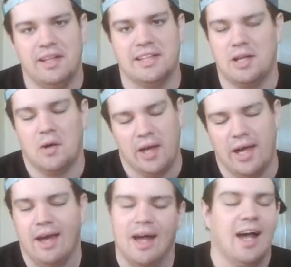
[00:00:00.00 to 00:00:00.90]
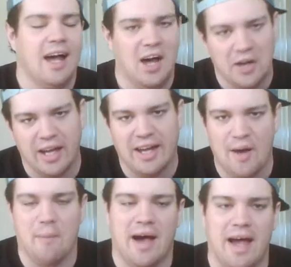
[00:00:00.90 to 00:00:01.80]
Okay,
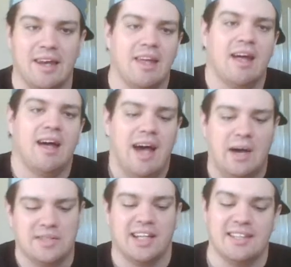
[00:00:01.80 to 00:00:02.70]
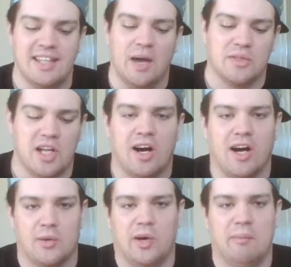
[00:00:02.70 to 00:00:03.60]
never mind. I was gonna say it was a
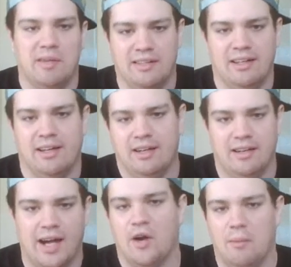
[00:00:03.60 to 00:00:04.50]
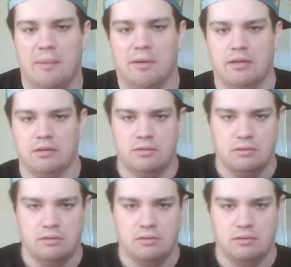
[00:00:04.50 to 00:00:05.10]
hard one, but then I remembered.